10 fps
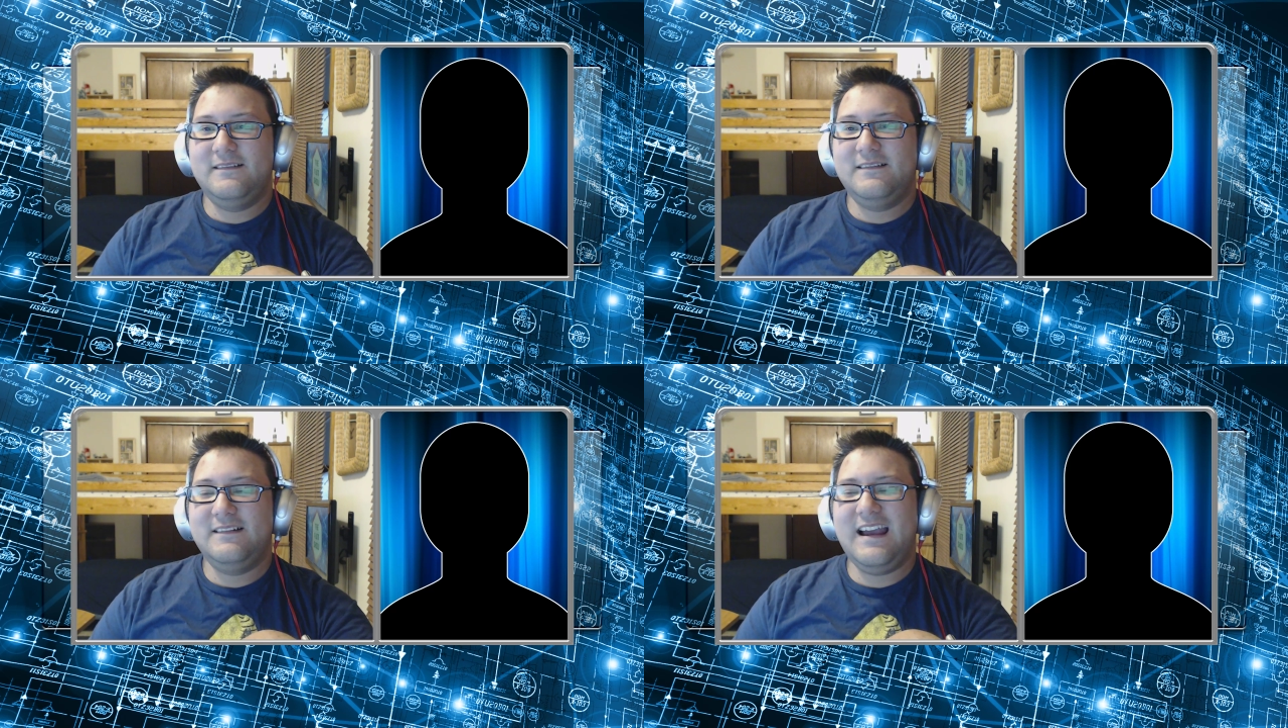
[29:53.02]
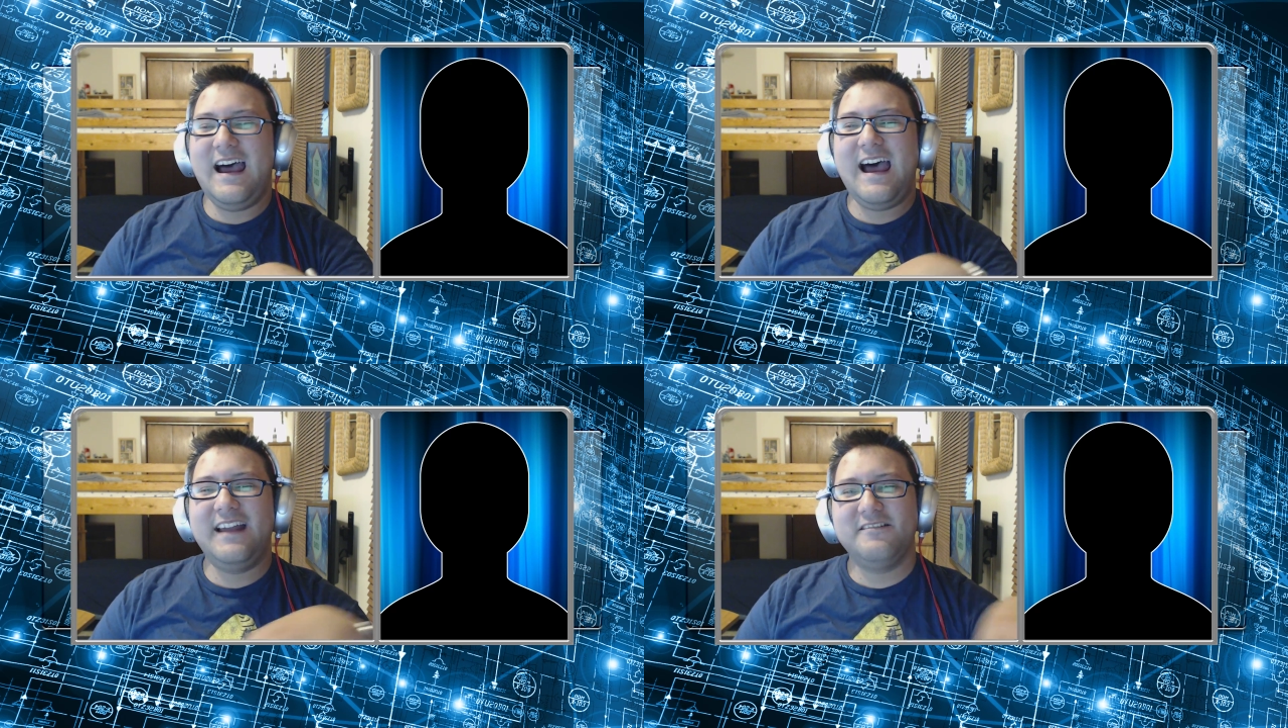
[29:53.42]

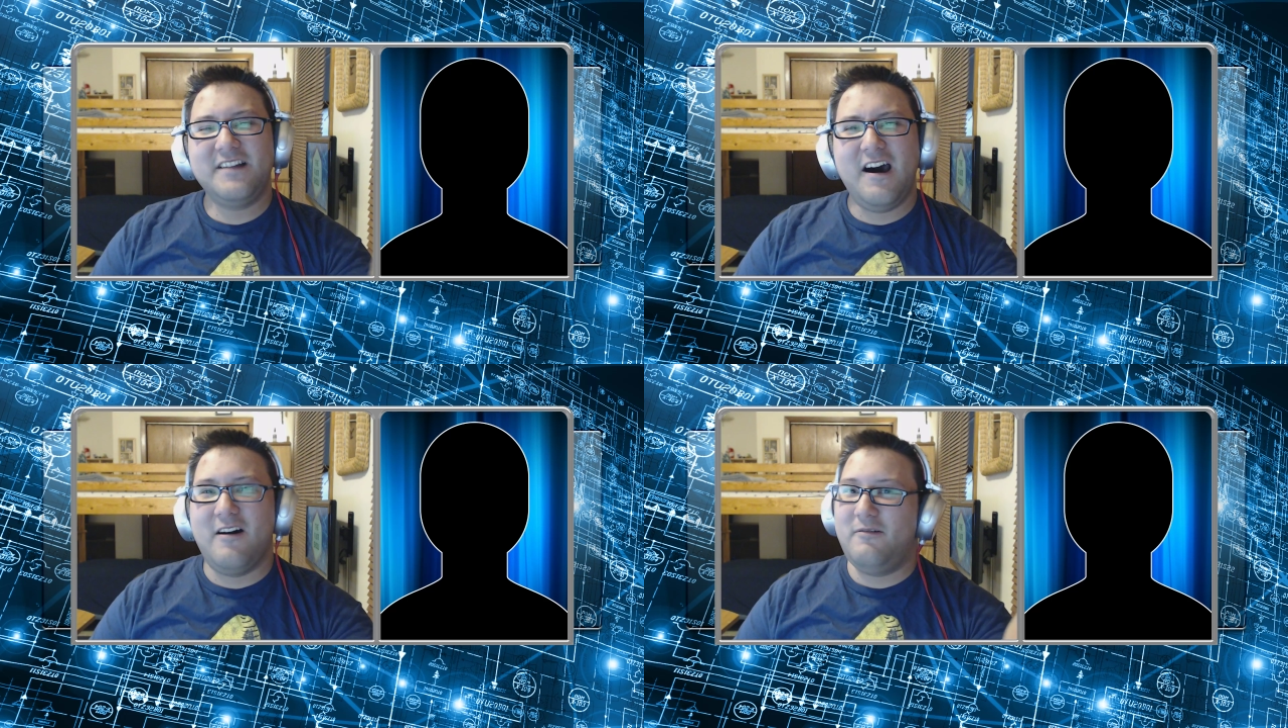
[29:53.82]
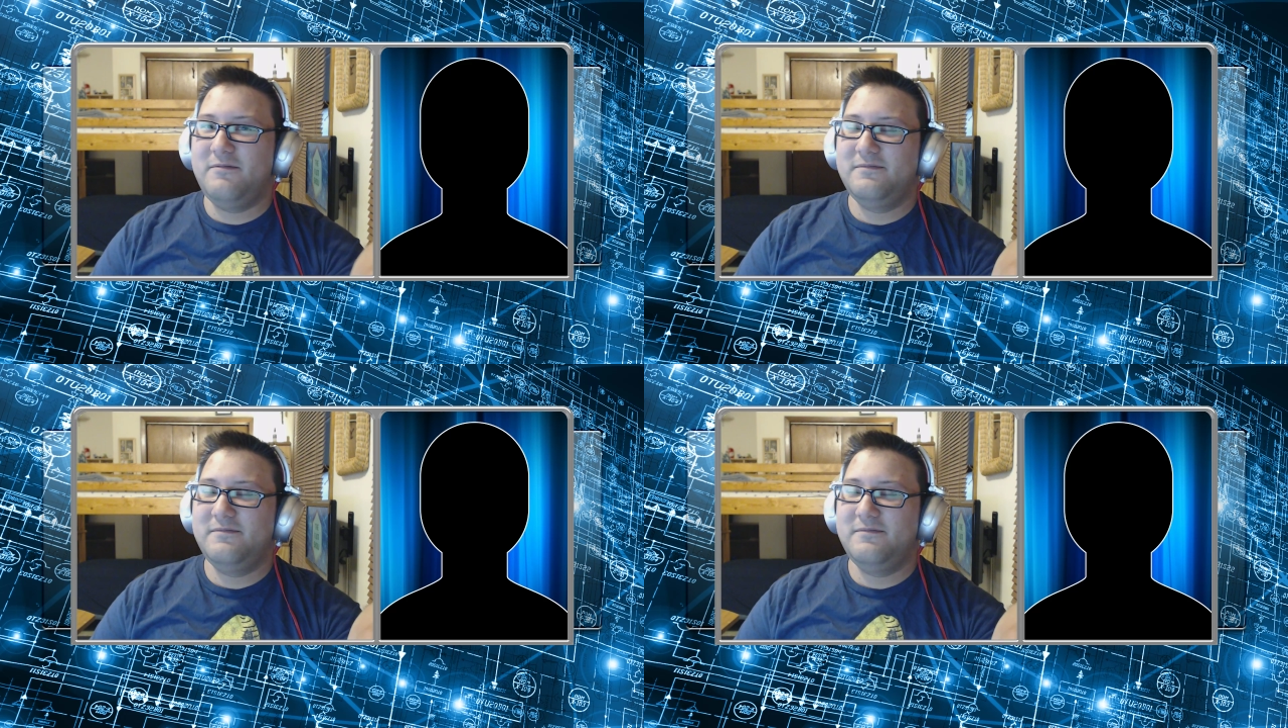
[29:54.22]
I don't know. know.